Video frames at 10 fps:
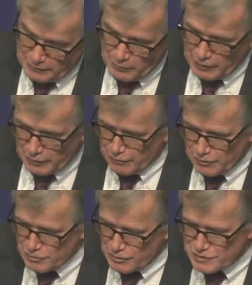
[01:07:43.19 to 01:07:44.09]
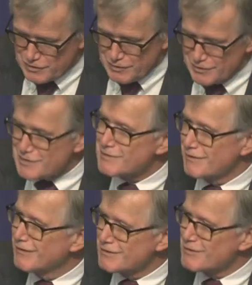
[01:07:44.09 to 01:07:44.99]
the Medicare trustees
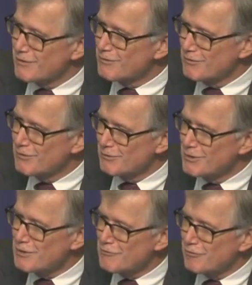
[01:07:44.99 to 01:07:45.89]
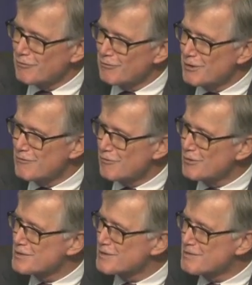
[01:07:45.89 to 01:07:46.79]
sort of
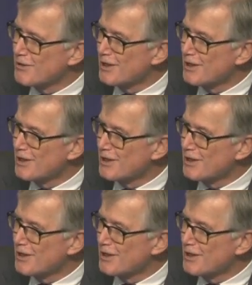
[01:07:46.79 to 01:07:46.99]
reinforces